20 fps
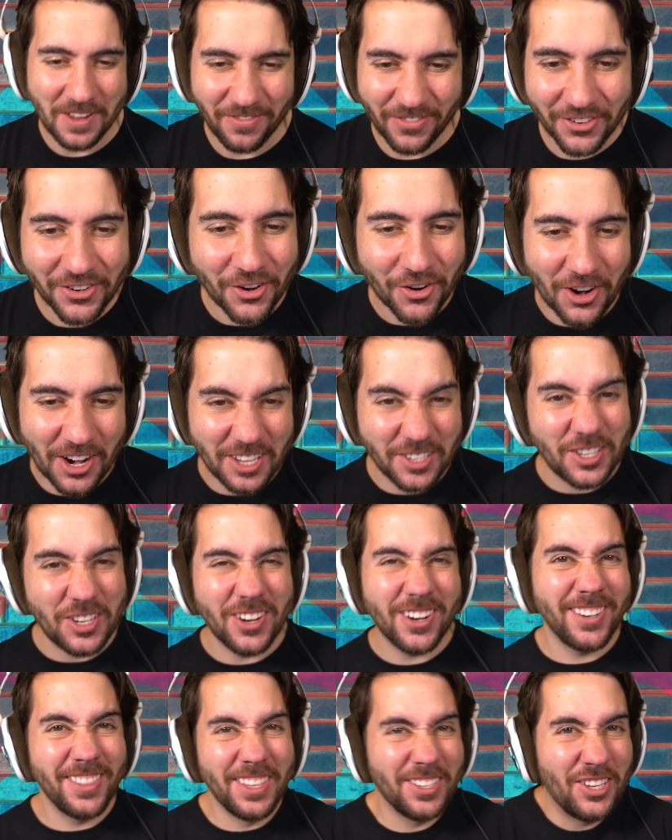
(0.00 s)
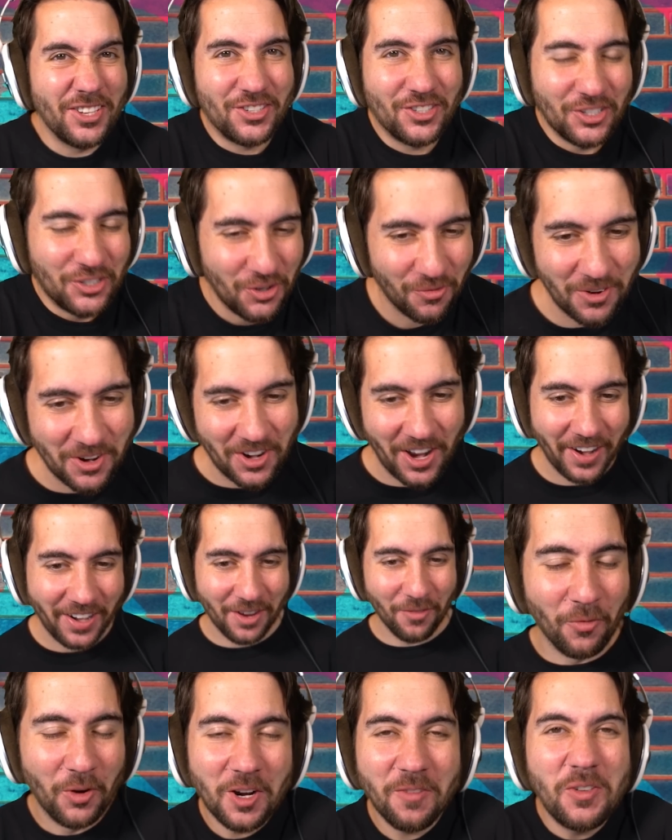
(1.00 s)
be even crazier? This is such a weird
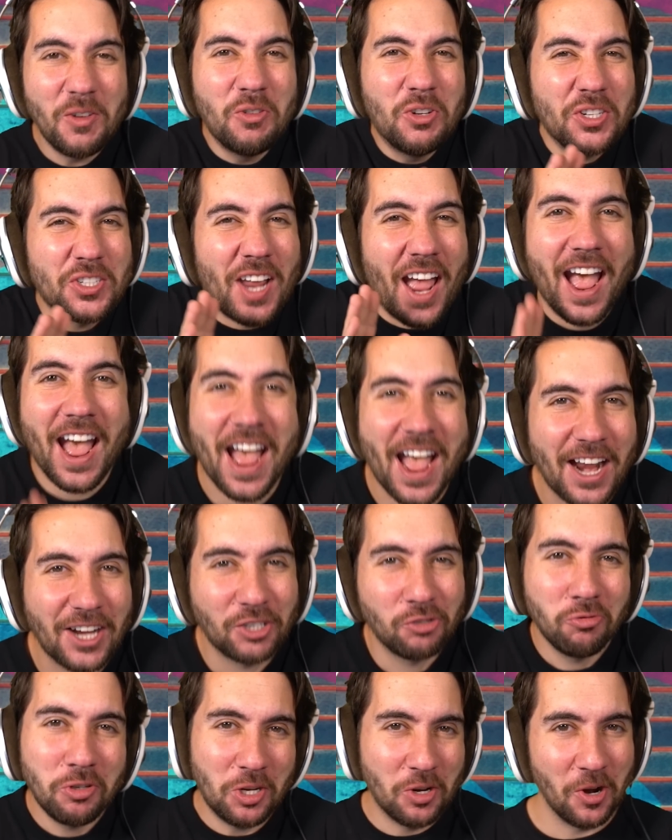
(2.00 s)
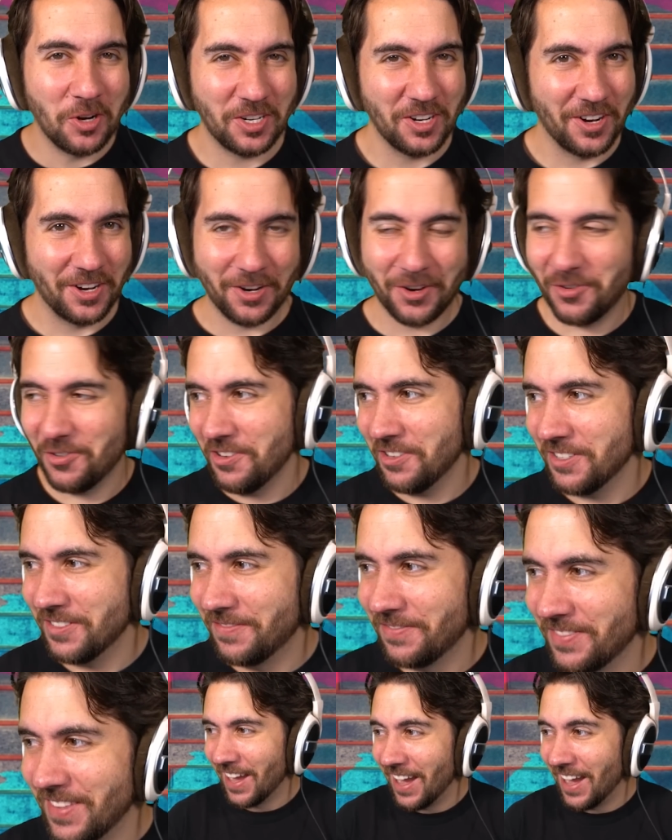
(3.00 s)
idea. What if you just actually cooked it on a grill?